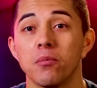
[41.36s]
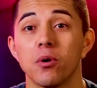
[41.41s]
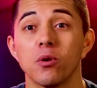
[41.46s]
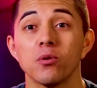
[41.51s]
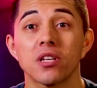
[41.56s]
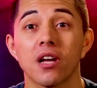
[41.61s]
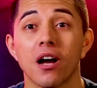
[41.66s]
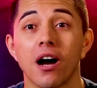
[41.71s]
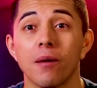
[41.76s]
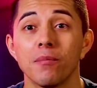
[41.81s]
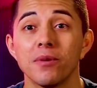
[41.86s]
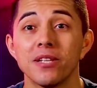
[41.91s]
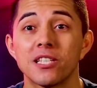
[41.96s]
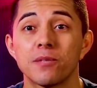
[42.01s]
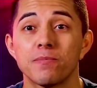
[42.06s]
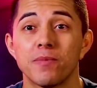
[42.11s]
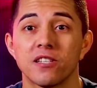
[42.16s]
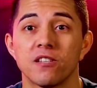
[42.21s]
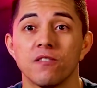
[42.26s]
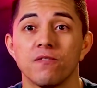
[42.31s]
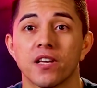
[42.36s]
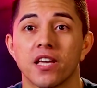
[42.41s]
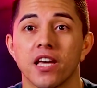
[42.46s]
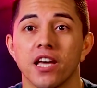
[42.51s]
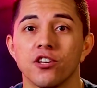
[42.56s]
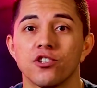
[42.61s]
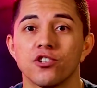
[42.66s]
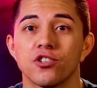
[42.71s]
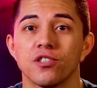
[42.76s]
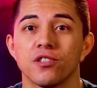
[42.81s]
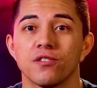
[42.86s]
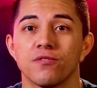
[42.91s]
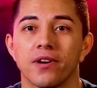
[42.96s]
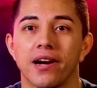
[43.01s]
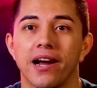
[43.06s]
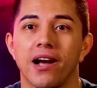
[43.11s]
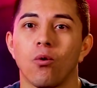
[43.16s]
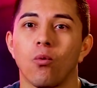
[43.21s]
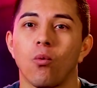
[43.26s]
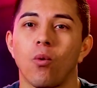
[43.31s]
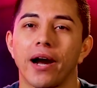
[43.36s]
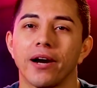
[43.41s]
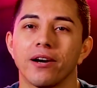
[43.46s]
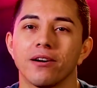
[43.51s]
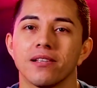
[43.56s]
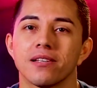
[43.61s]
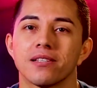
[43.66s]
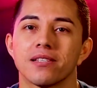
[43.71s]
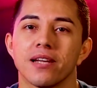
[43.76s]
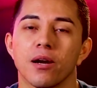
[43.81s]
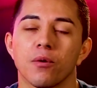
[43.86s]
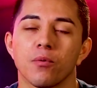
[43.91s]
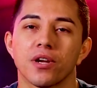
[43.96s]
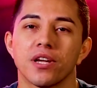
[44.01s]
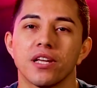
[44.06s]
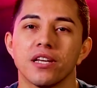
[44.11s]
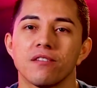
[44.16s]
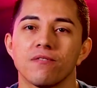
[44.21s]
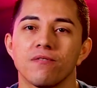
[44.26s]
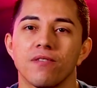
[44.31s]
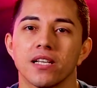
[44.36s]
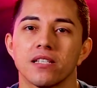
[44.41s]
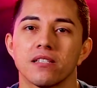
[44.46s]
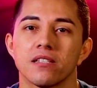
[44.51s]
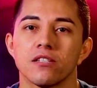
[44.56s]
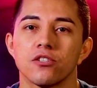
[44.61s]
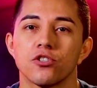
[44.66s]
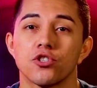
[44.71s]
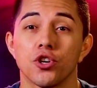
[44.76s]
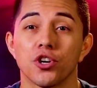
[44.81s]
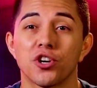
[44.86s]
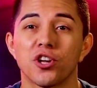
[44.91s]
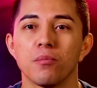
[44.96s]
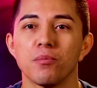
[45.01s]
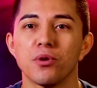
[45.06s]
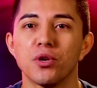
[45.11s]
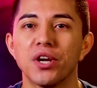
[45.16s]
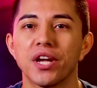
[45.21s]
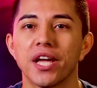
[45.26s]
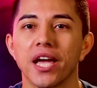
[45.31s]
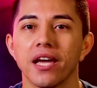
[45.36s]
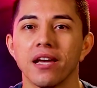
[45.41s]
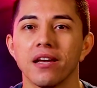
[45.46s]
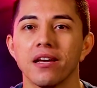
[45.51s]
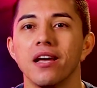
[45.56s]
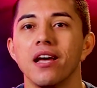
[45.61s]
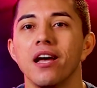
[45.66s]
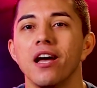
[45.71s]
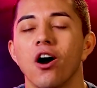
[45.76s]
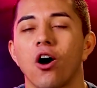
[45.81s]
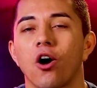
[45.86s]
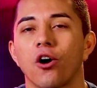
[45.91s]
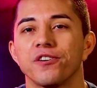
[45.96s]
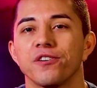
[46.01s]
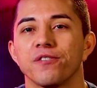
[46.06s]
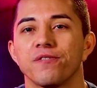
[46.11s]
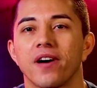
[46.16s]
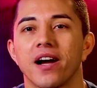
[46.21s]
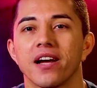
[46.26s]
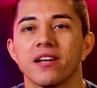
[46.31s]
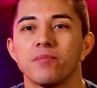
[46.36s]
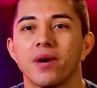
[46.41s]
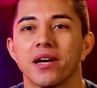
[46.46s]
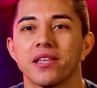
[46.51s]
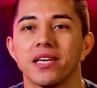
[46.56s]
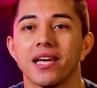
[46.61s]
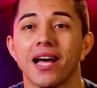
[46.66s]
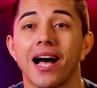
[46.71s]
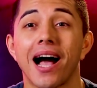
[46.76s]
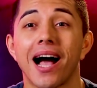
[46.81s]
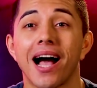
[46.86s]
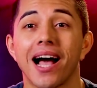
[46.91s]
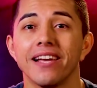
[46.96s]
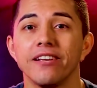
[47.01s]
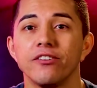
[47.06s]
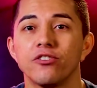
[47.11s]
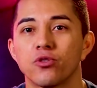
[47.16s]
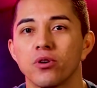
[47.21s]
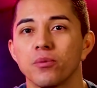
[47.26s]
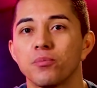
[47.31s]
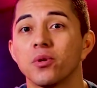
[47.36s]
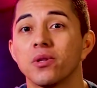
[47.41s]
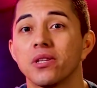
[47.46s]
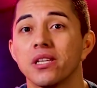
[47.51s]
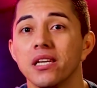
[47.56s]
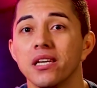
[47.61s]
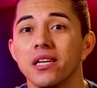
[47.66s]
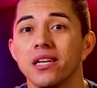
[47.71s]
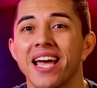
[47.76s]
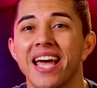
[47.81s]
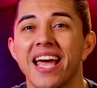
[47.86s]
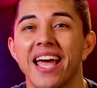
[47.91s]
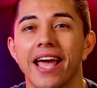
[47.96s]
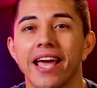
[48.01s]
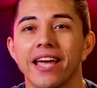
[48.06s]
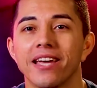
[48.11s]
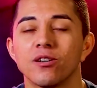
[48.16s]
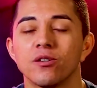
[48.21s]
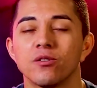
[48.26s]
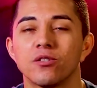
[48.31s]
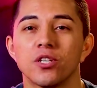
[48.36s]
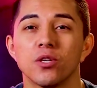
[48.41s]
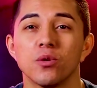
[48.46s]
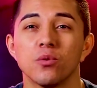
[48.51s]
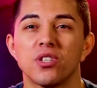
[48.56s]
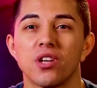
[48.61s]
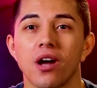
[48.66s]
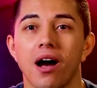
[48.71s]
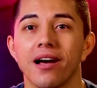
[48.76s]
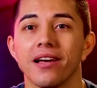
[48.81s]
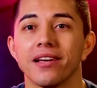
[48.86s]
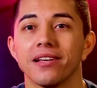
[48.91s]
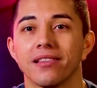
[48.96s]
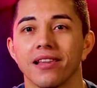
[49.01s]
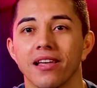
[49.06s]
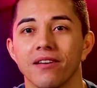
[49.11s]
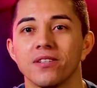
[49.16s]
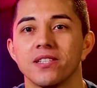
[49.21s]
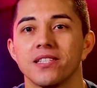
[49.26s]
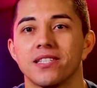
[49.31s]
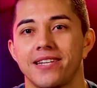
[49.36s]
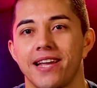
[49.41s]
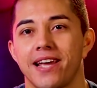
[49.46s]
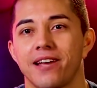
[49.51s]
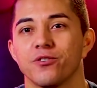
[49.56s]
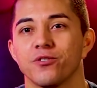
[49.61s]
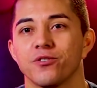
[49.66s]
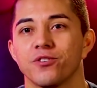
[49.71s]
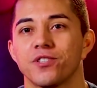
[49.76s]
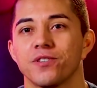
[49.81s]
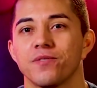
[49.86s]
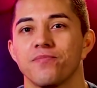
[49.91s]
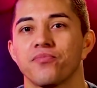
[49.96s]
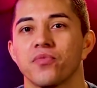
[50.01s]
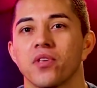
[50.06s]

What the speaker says: most common specifications for how wireless networking devices should communicate are defined by the IEEE 802.11 standards.